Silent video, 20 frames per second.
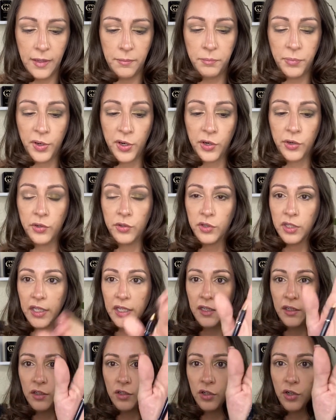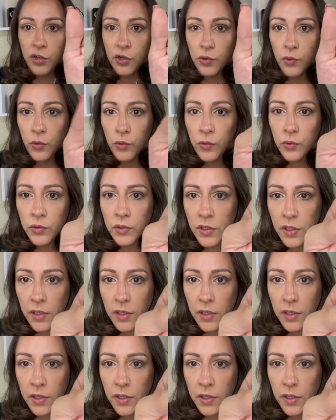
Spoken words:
pearly gold.